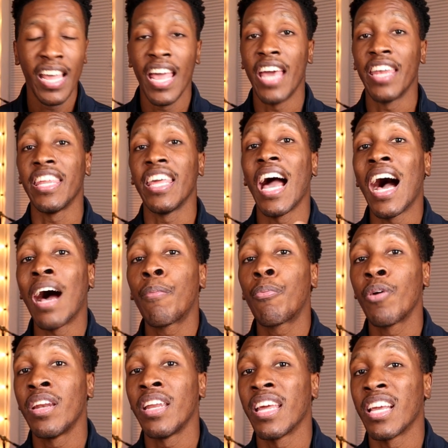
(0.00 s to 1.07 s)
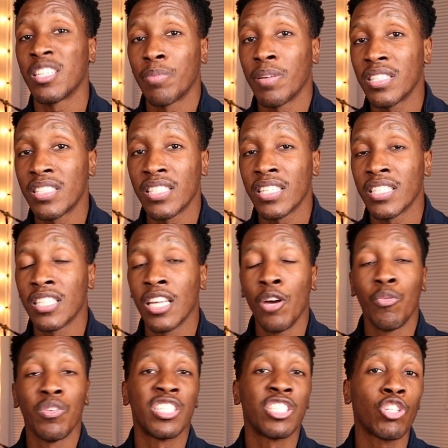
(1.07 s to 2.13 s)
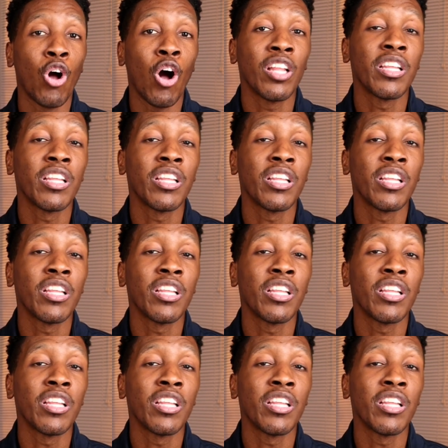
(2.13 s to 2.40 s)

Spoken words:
and the operating expenses, which is all